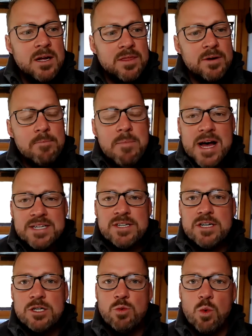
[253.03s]
the
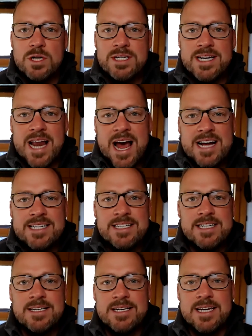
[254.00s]
message wasn't as
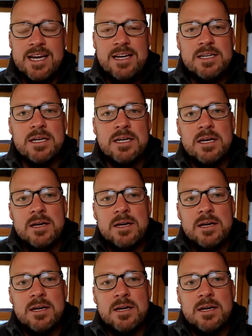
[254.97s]
succinct.